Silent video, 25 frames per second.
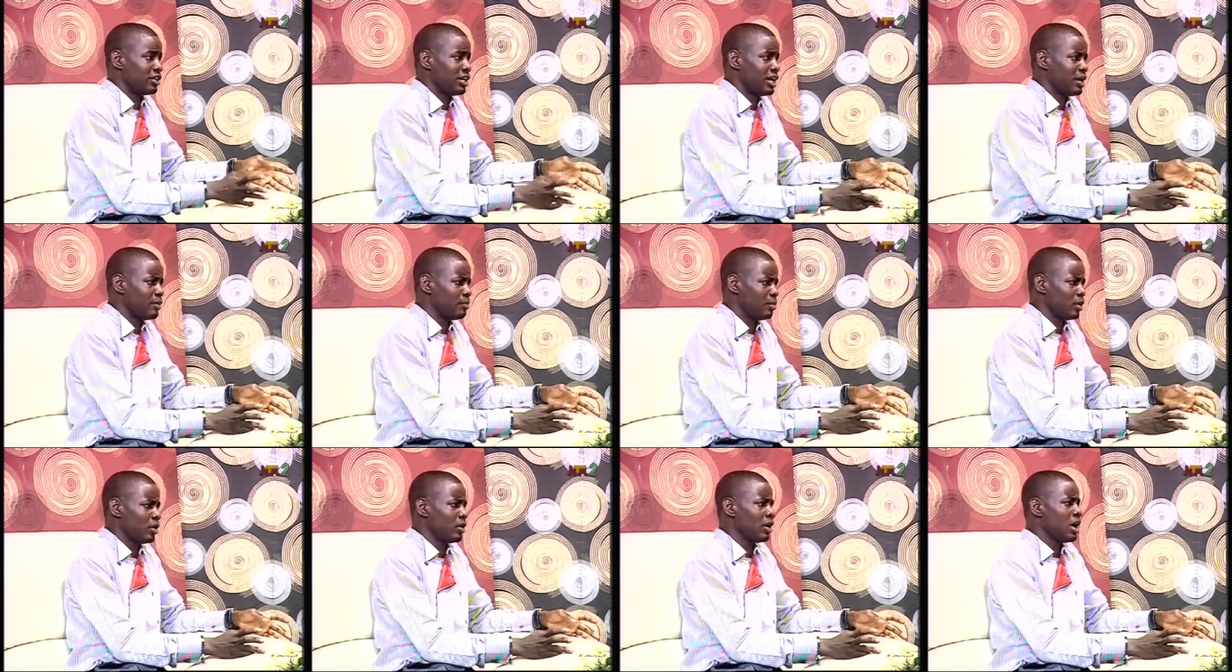all
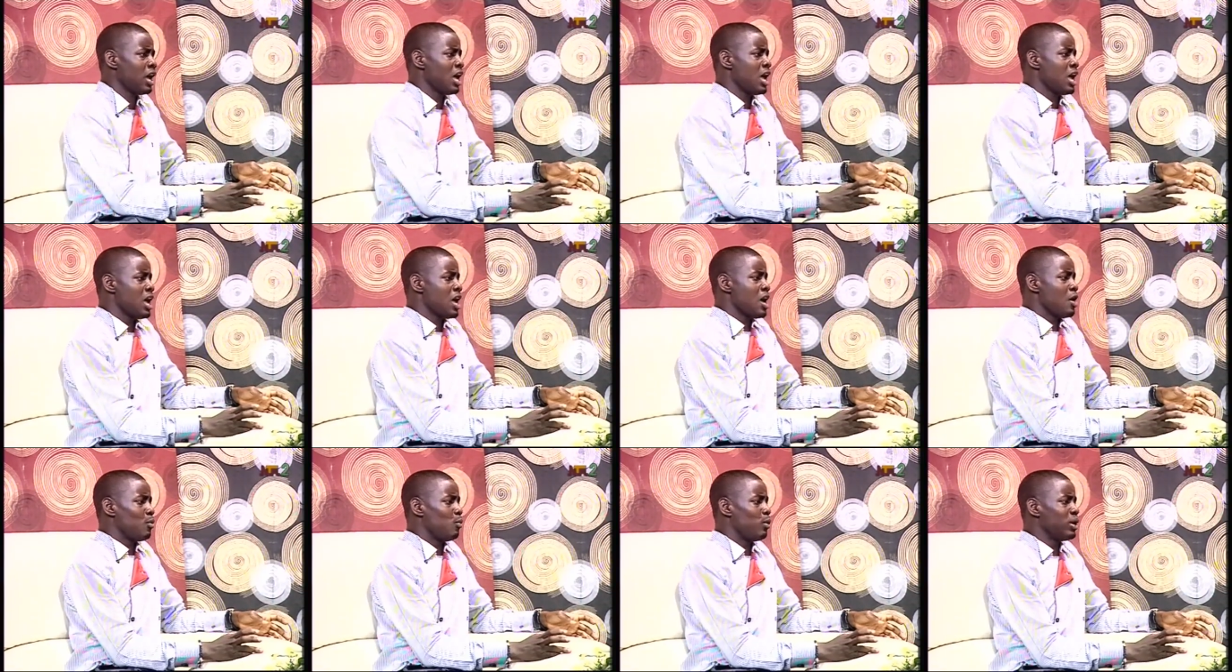that. But
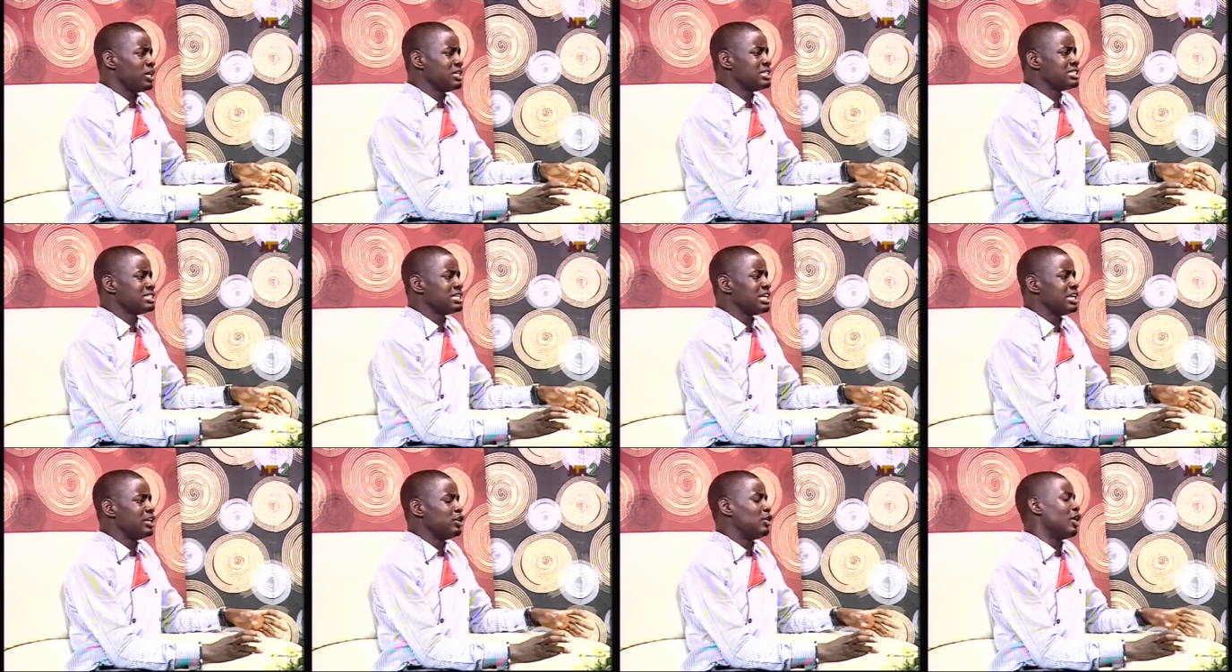when you
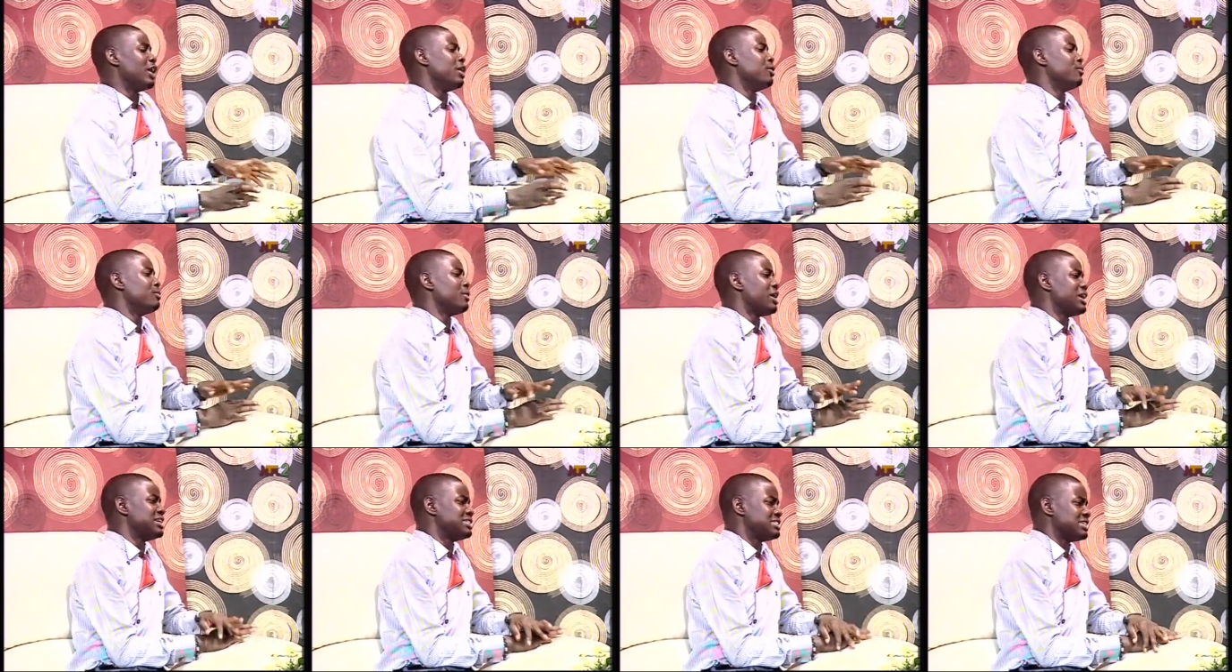say you are a
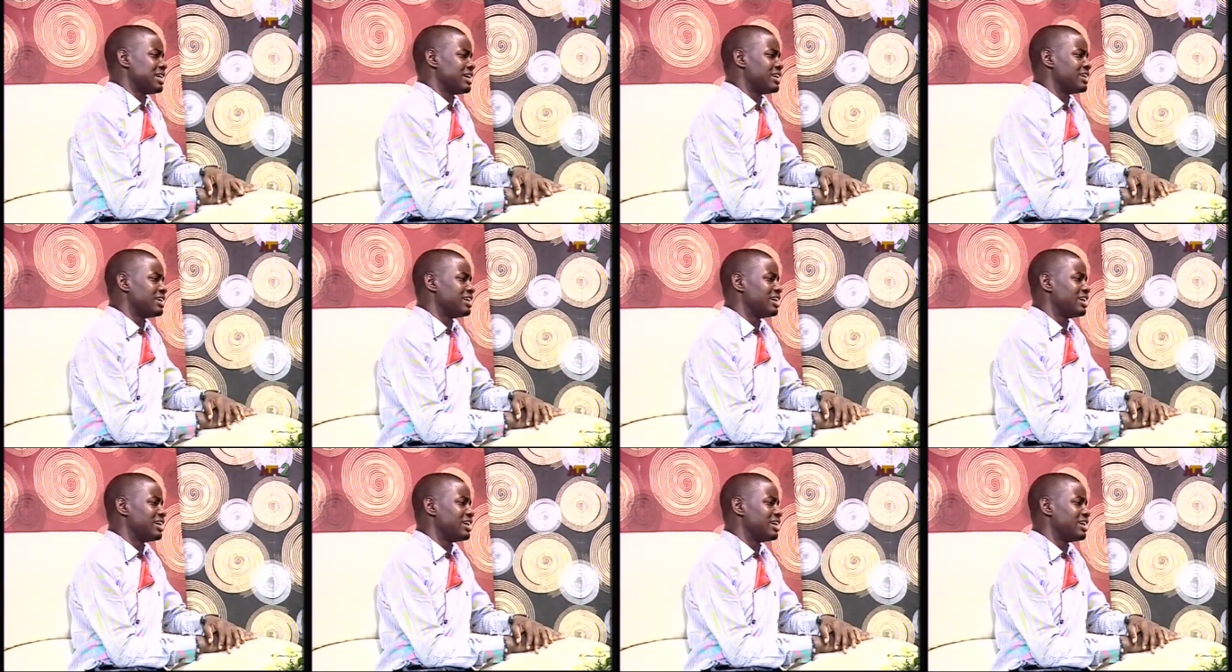writer,